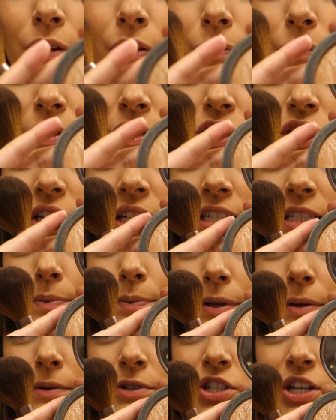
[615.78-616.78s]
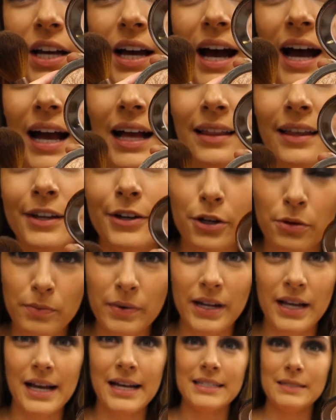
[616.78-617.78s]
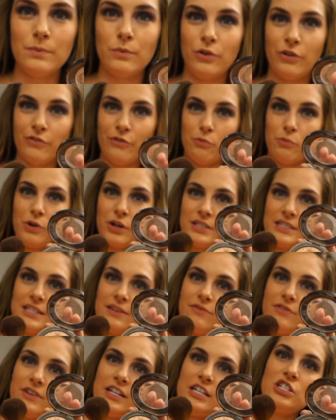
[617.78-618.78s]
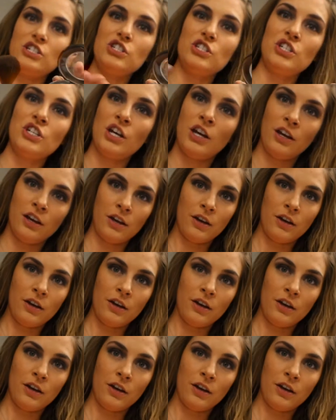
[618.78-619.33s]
which is pretty much like a highlighter, but it has more of a bronzy finish.